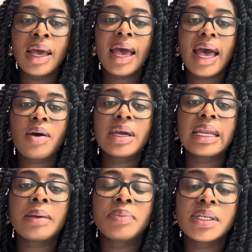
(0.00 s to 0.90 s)
How can
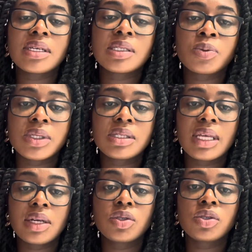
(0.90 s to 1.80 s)
I best express
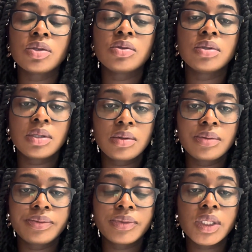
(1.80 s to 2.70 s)
that to
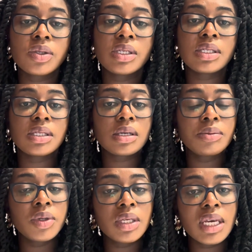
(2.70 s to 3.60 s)
you? So this is the
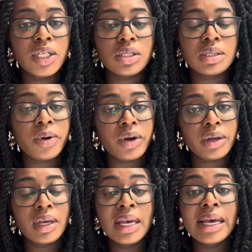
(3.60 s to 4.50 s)
communication
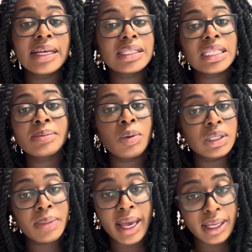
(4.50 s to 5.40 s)
part. Assessment
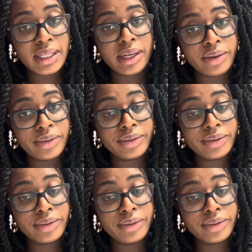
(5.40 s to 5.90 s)
was by yourself.